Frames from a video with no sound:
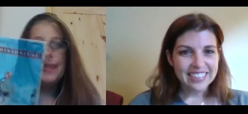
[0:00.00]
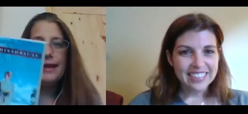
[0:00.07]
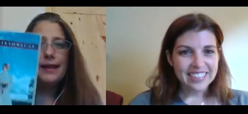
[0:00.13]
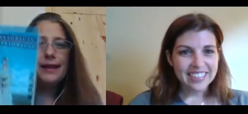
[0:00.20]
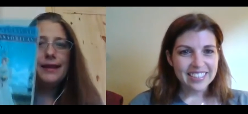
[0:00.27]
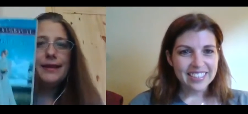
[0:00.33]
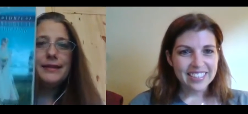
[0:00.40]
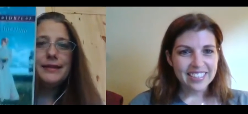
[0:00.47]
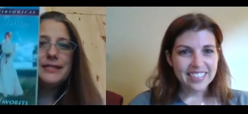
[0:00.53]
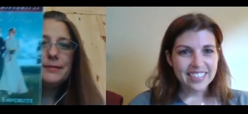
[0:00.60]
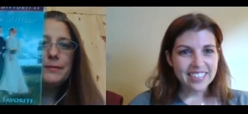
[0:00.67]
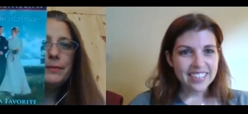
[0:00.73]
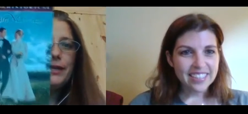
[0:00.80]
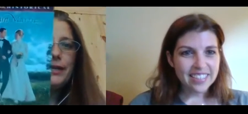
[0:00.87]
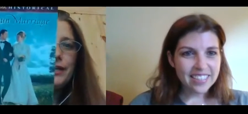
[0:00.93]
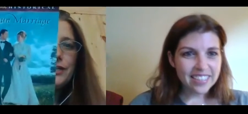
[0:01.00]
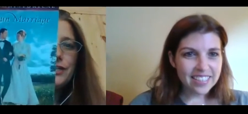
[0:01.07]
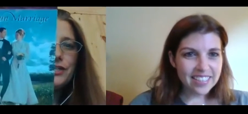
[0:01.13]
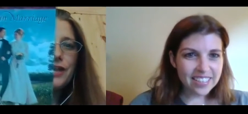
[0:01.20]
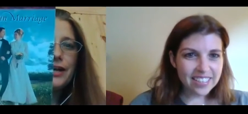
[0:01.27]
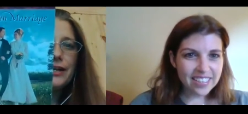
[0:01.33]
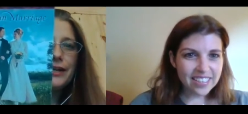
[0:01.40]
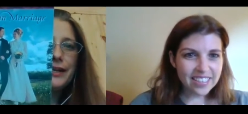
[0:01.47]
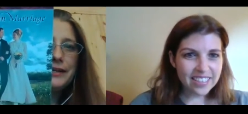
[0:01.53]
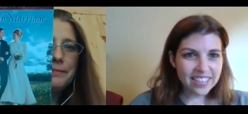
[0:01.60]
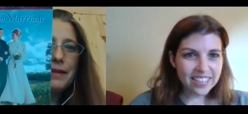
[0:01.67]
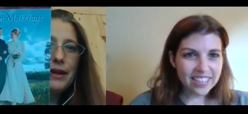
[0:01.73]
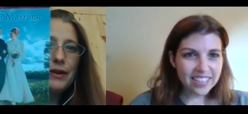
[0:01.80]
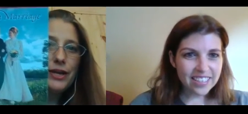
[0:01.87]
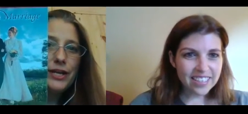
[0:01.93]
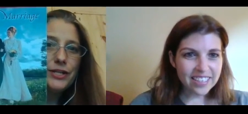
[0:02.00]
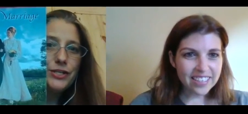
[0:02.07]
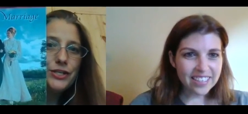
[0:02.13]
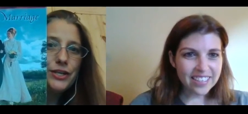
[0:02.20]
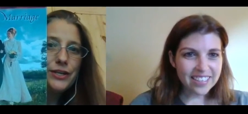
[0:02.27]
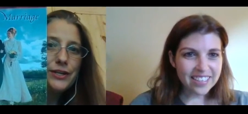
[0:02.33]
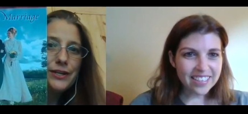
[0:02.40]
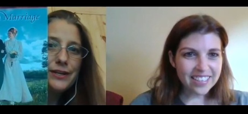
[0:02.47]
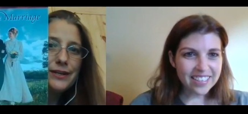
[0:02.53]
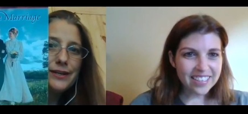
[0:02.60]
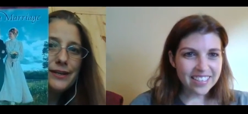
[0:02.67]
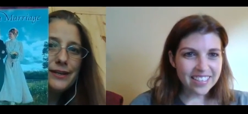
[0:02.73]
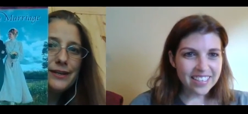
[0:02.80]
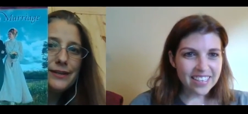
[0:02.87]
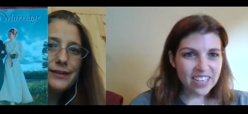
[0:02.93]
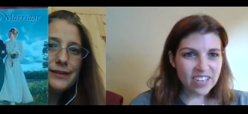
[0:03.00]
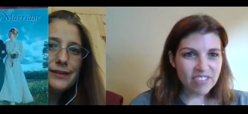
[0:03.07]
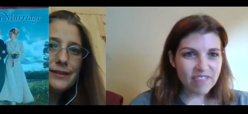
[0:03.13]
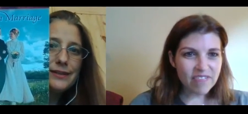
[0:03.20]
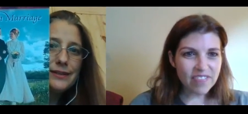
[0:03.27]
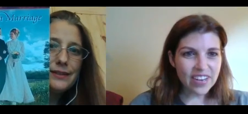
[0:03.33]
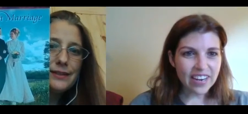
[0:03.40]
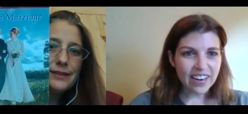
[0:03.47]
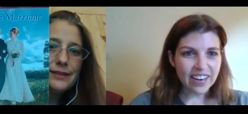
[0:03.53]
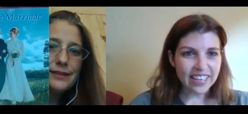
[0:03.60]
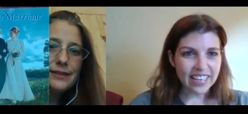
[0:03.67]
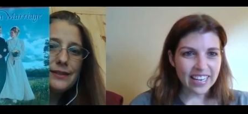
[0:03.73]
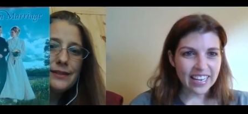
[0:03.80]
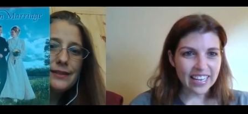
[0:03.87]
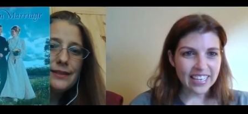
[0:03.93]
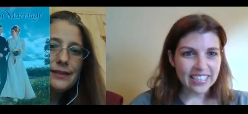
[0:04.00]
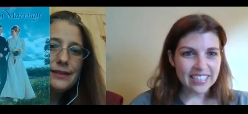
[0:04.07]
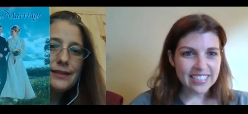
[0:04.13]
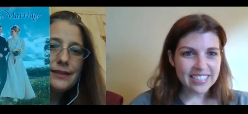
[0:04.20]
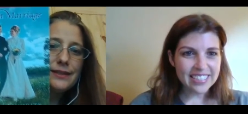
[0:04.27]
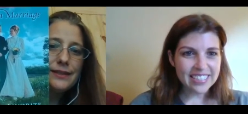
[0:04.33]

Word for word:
Speaker 1: And this one is Shotgun Marriage.
Speaker 2: Very nice.